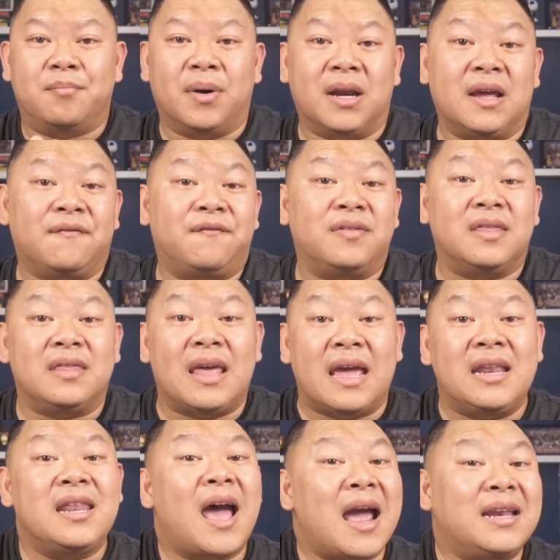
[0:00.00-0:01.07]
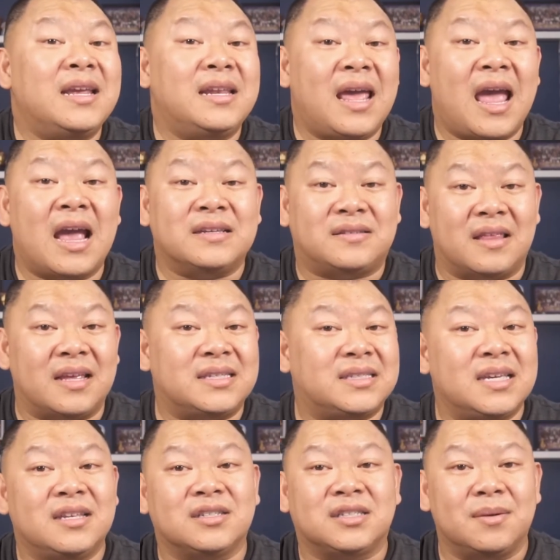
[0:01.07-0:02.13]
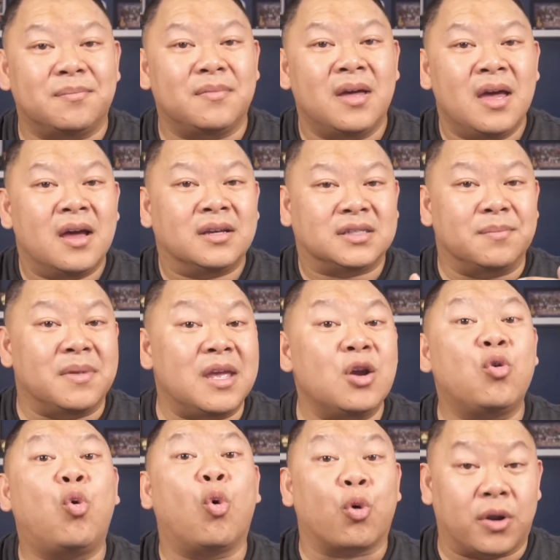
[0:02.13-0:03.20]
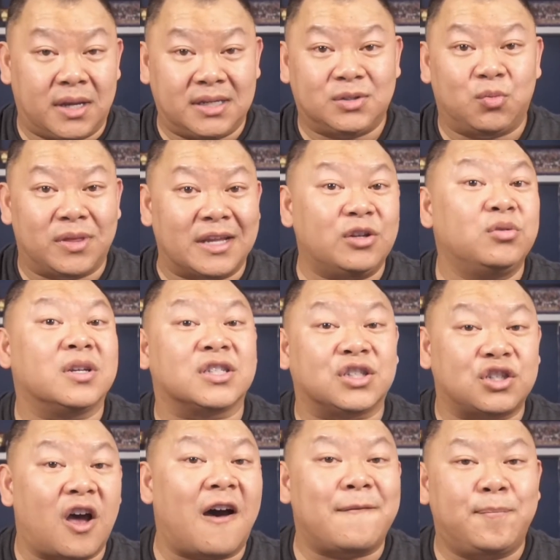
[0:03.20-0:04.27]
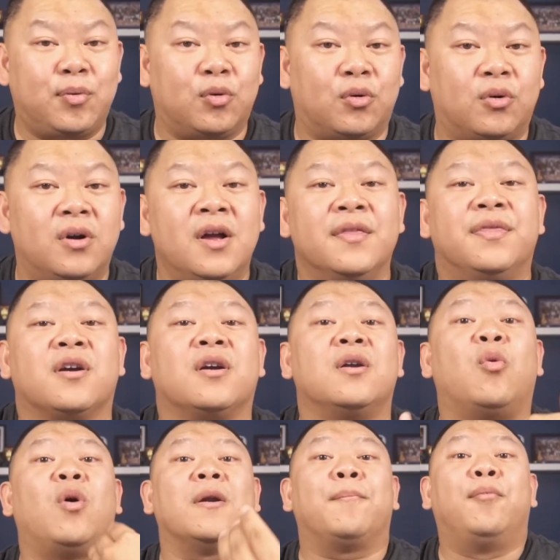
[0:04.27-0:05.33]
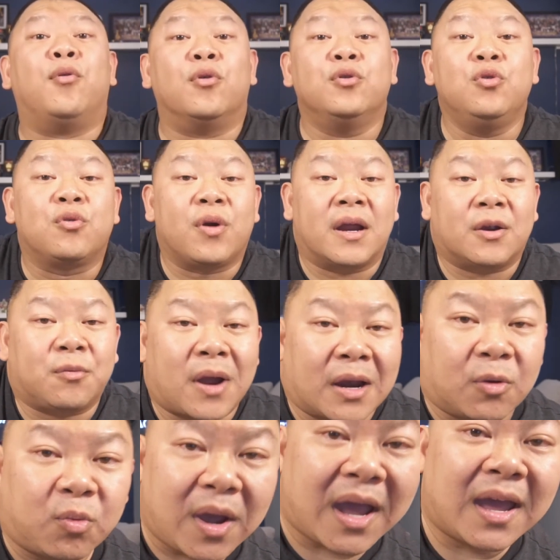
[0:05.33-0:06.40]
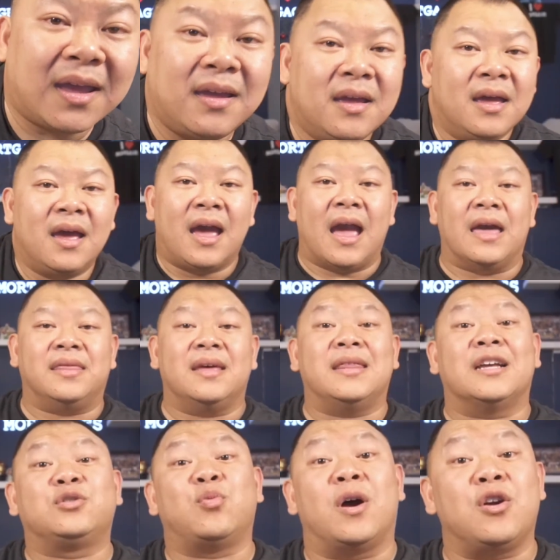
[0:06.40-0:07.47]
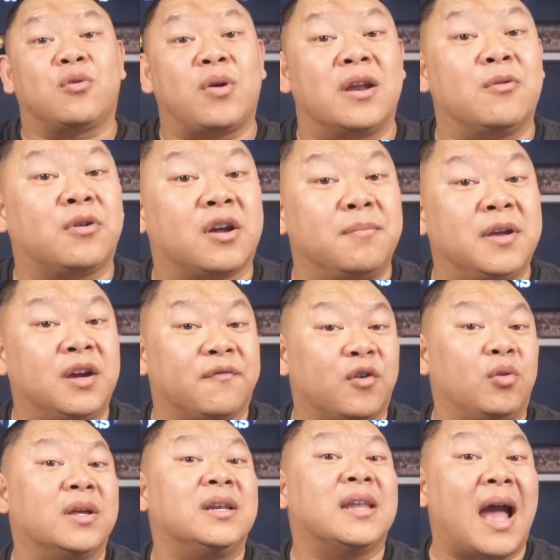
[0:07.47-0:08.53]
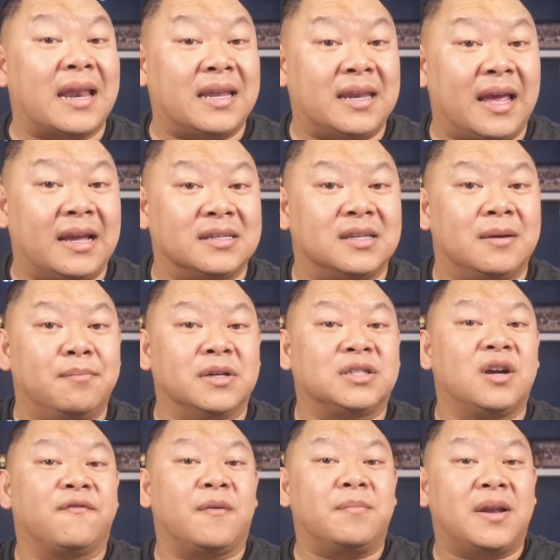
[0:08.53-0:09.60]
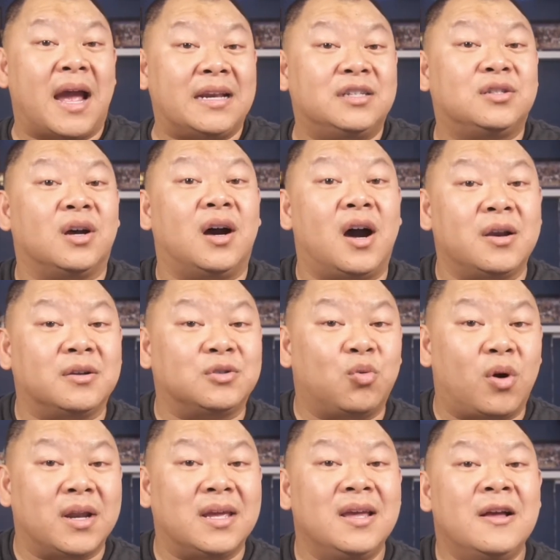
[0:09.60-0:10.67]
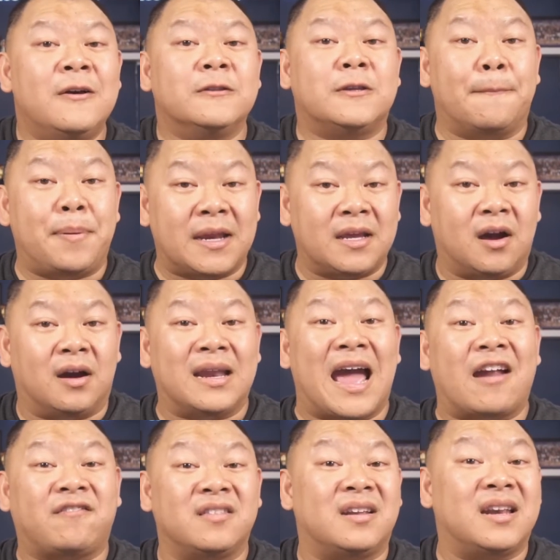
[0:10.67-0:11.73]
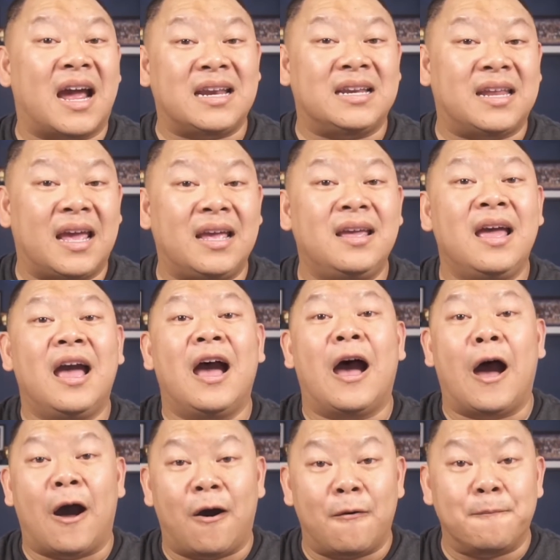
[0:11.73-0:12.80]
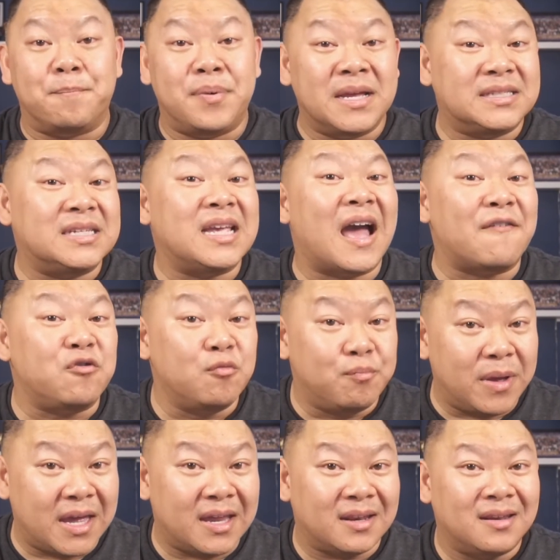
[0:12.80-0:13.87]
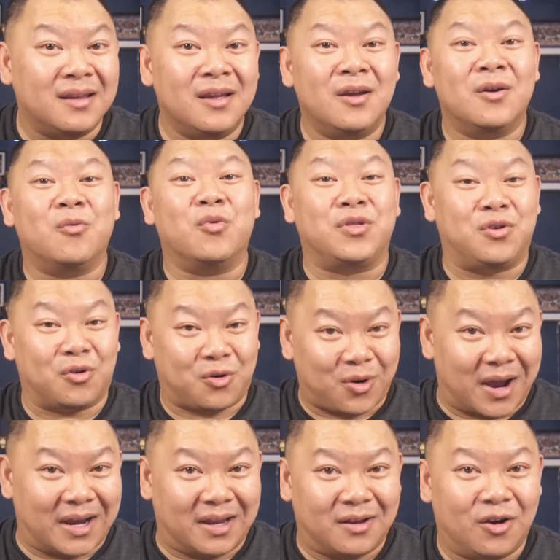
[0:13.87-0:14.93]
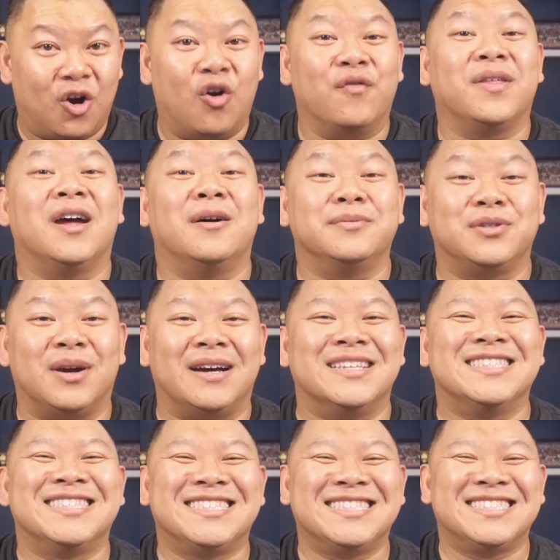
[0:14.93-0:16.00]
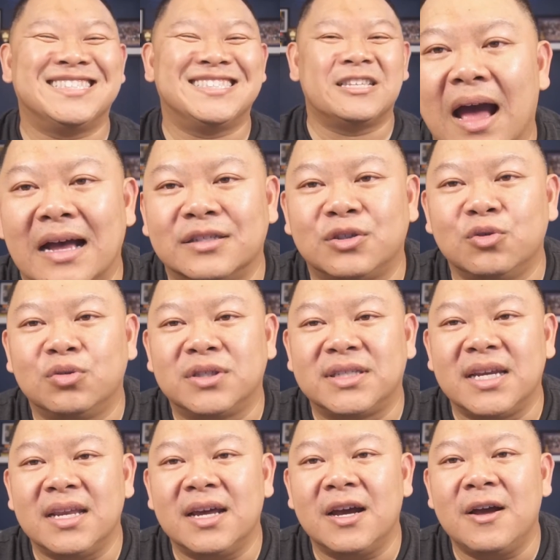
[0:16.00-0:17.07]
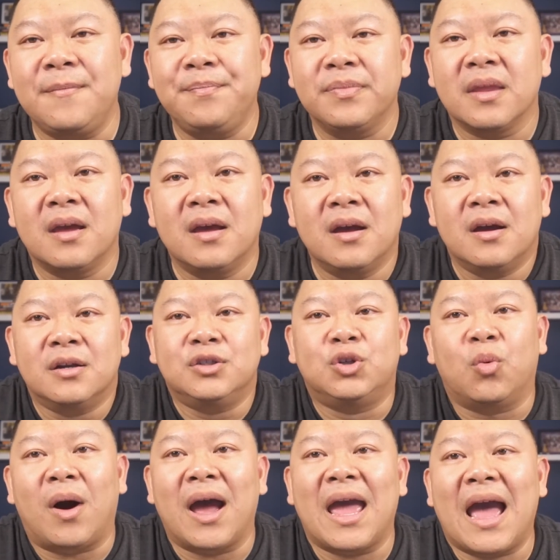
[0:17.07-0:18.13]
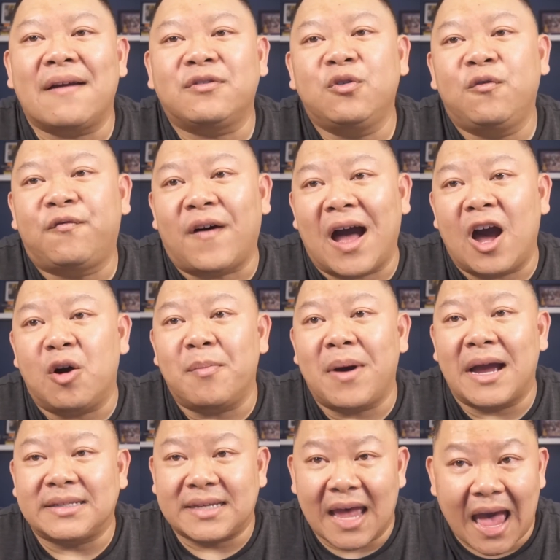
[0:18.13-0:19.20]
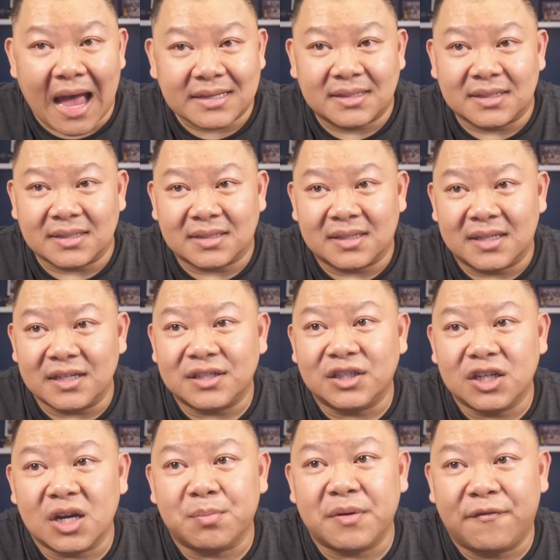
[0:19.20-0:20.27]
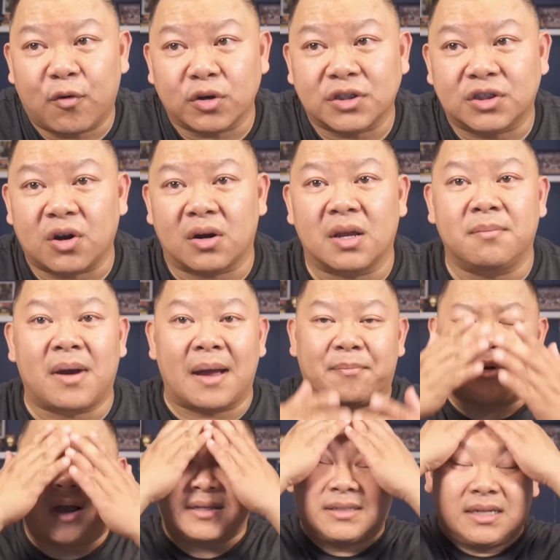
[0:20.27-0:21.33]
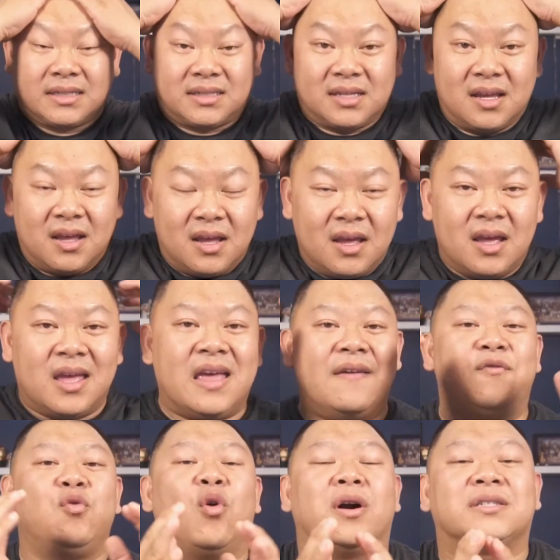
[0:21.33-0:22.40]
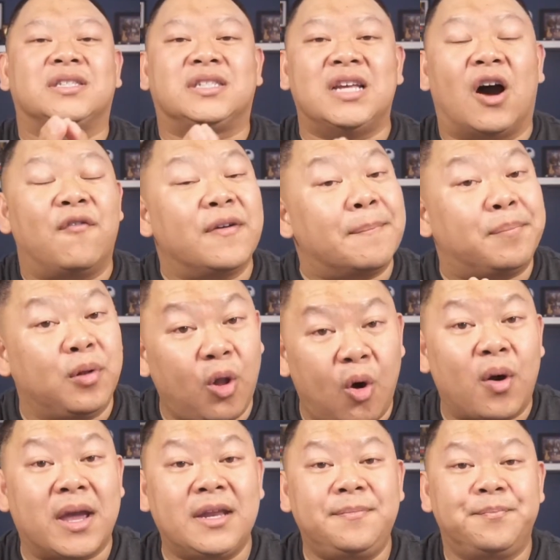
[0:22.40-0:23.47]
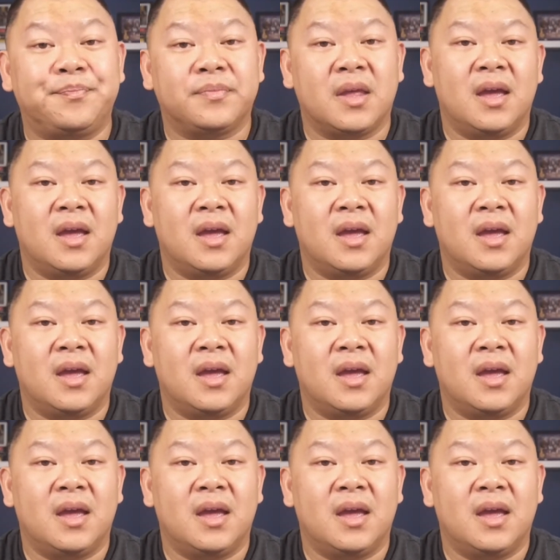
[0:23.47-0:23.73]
But if in 90 days they see there's some inquiries, when they do the soft pull, they're going to want to pull new credit right away, and then that's why your credit could be good for only 90 days. But it's good from 90 to 120, depending on after the 90-day, how busy have you been with your credit. Hopefully that helps you out. Azucena Do I have to file my taxes this year before starting my process? If you are self-employed,